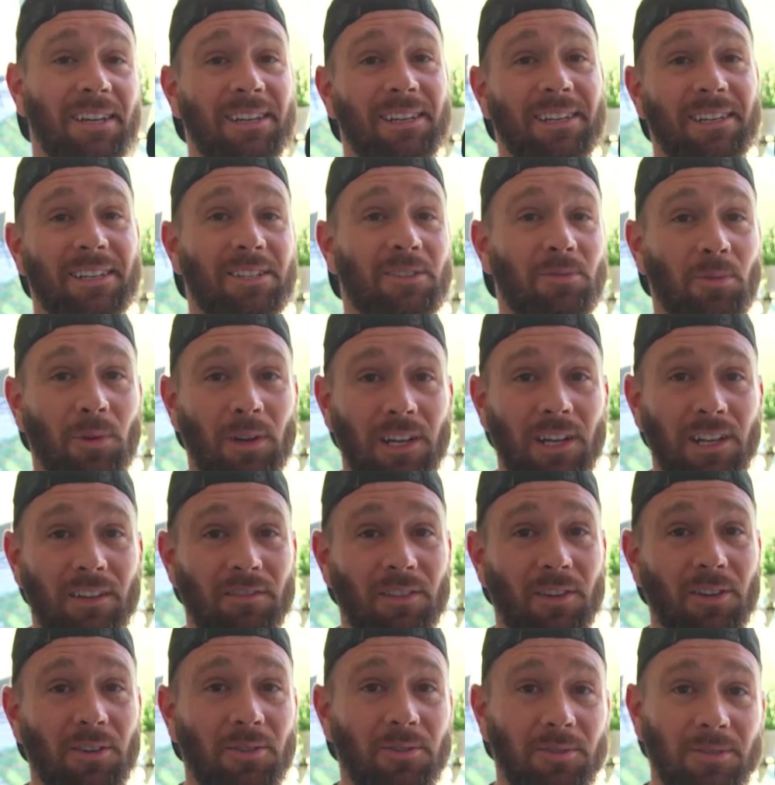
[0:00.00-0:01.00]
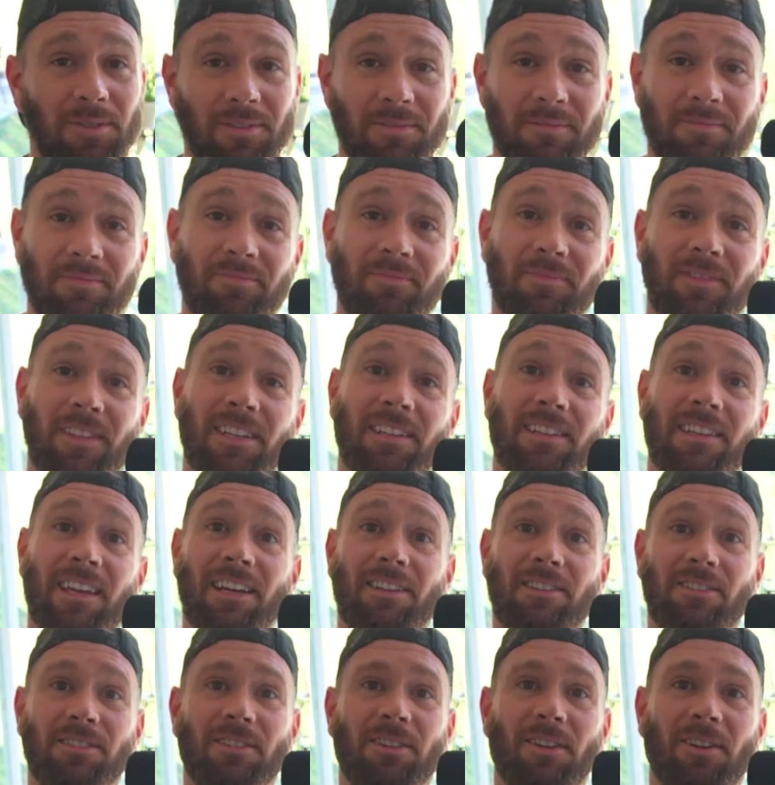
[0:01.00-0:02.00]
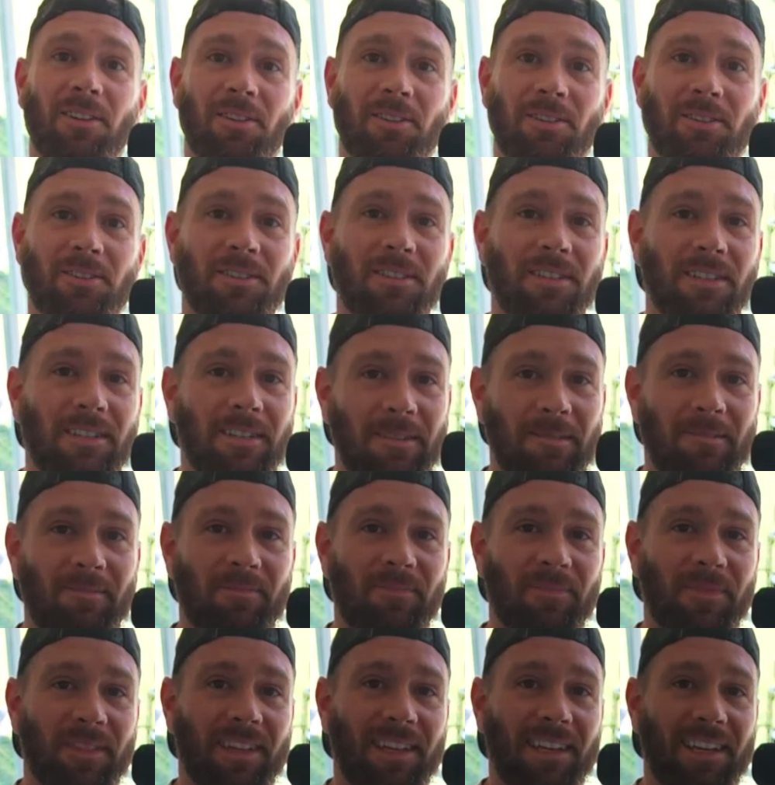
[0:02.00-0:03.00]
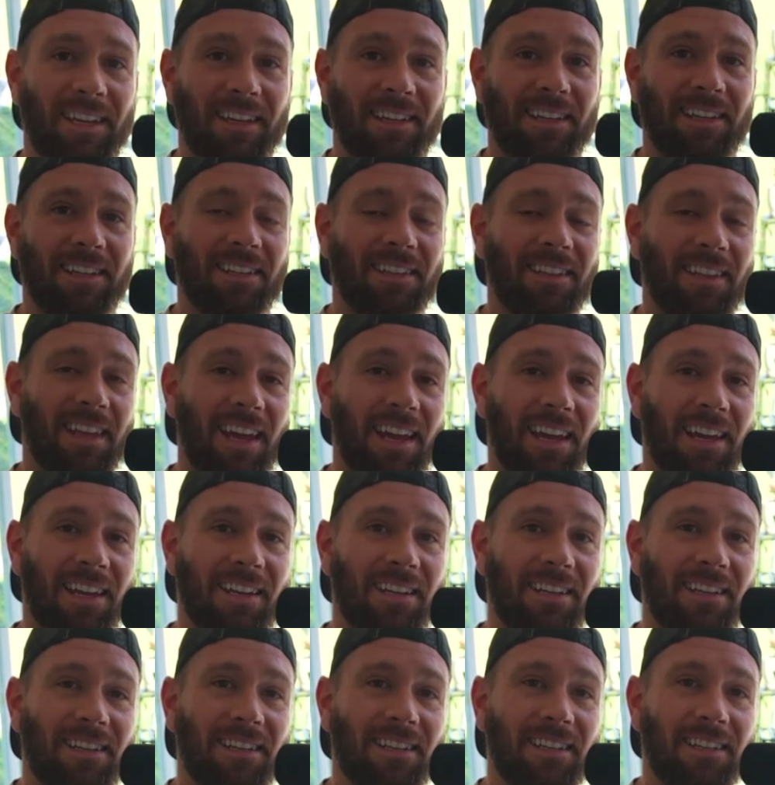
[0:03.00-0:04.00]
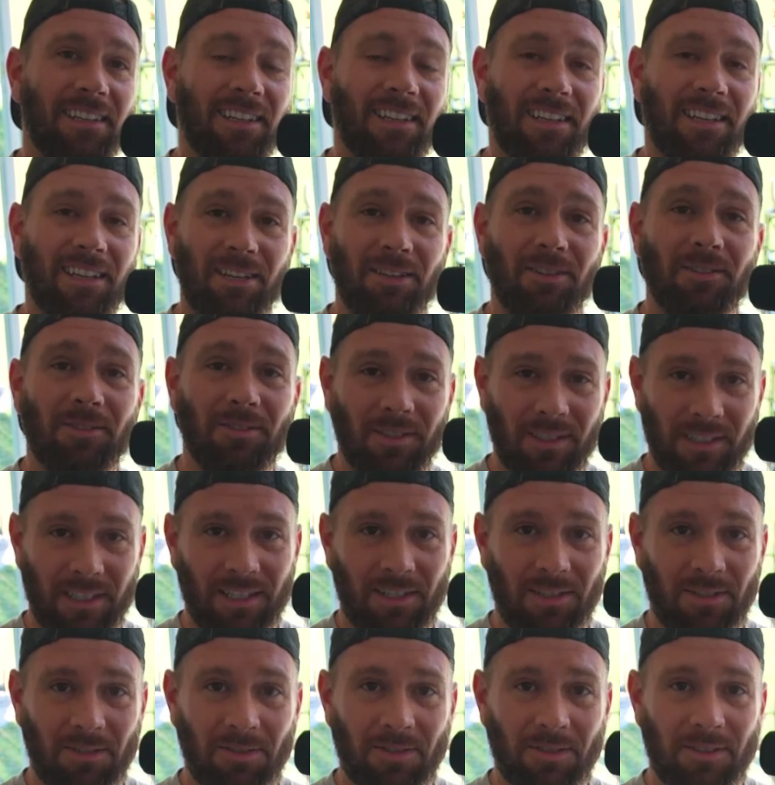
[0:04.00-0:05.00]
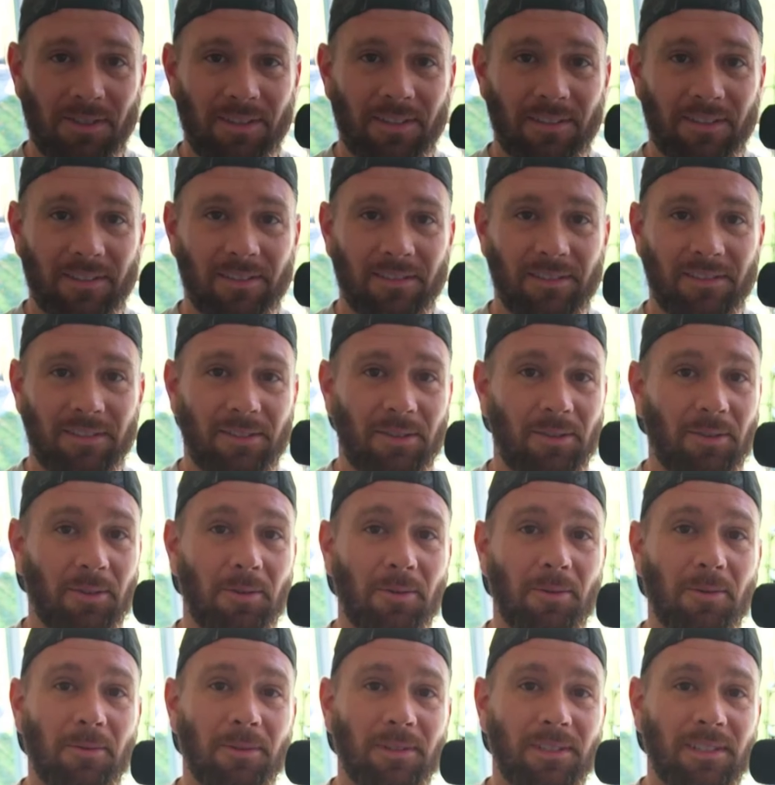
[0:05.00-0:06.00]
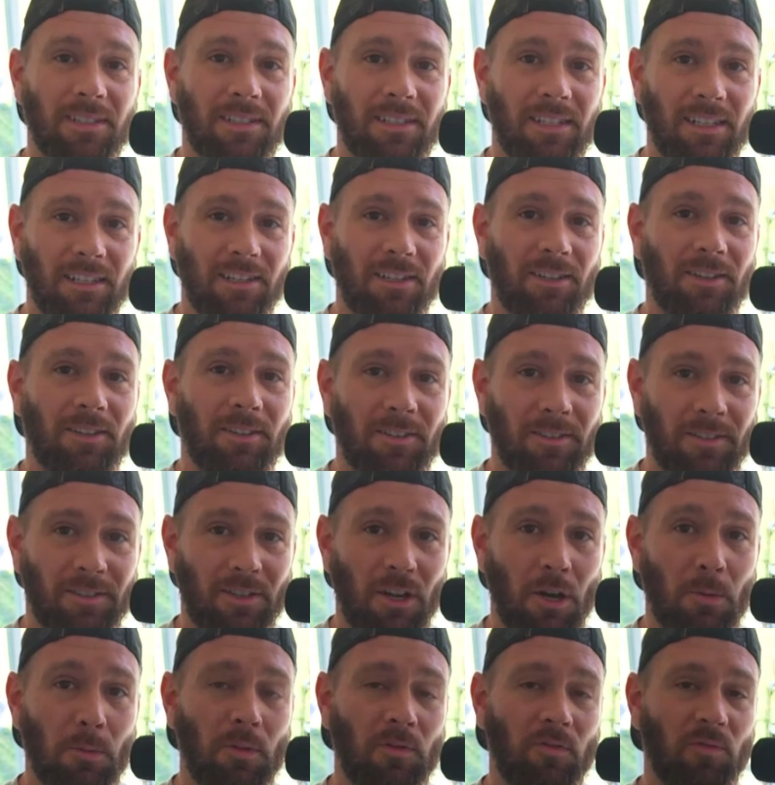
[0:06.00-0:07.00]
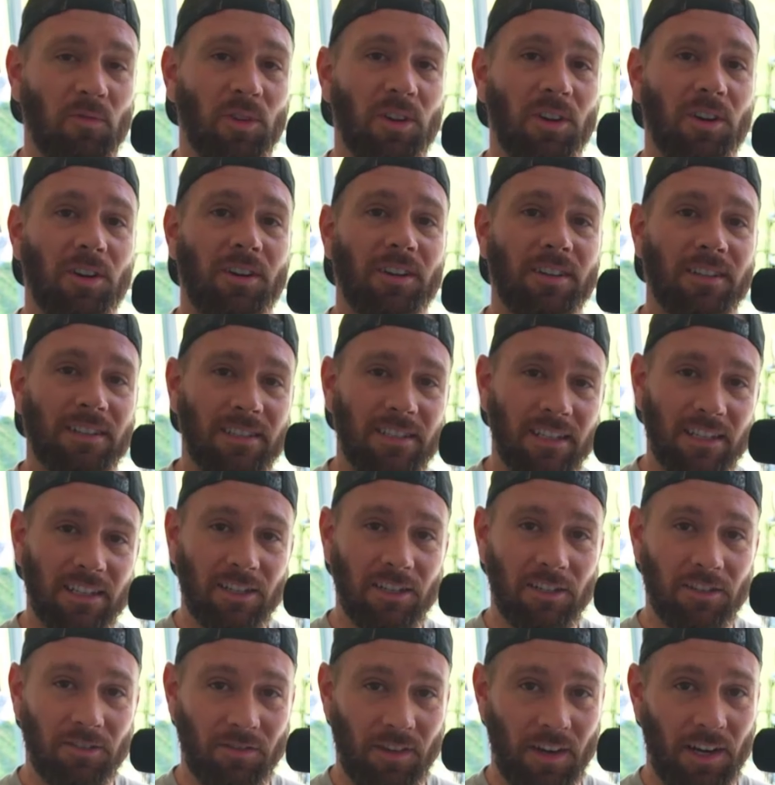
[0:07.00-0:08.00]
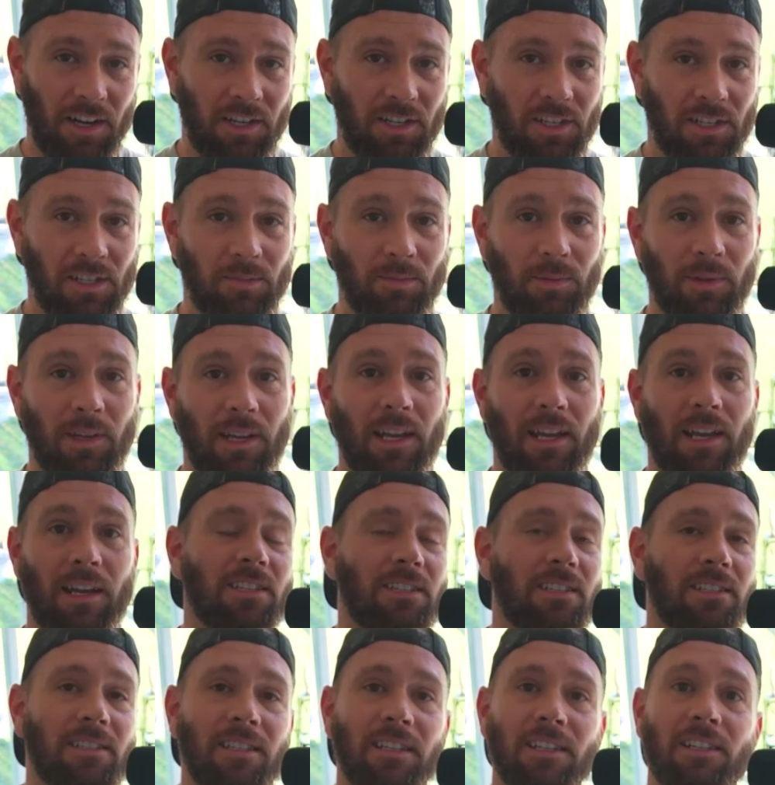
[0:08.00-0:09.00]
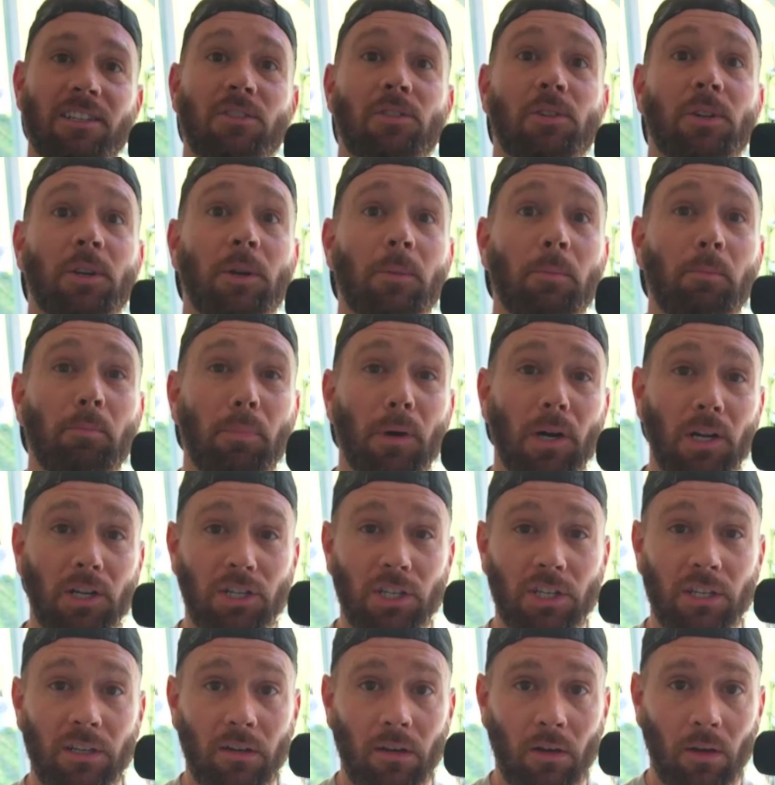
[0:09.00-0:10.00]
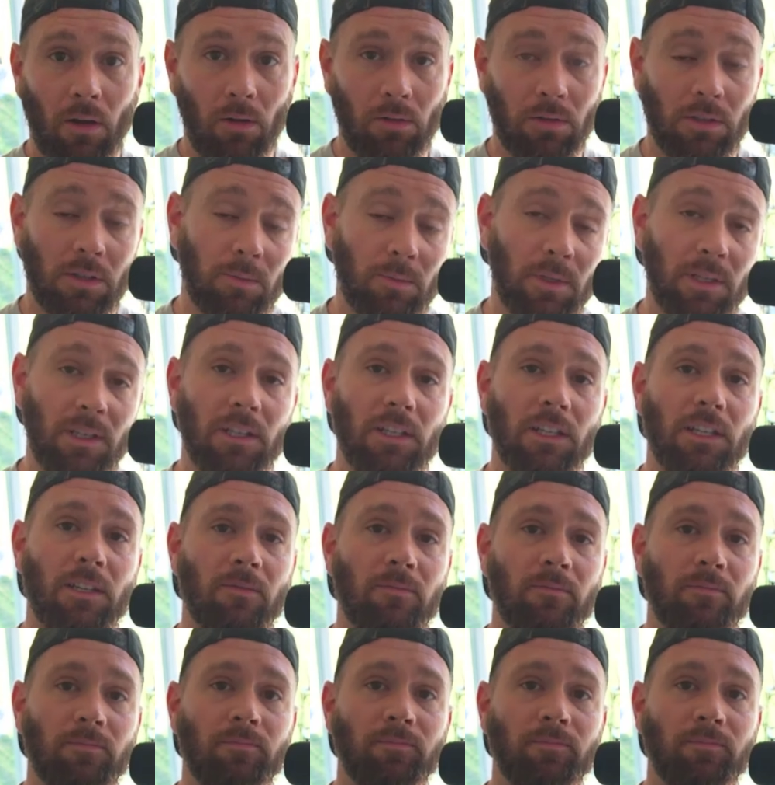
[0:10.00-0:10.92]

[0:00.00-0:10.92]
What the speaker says: 20 of those, $10,000. And that kills deals. So stick to your scope of work, stick to your finishes plan, and stick to your budget ultimately.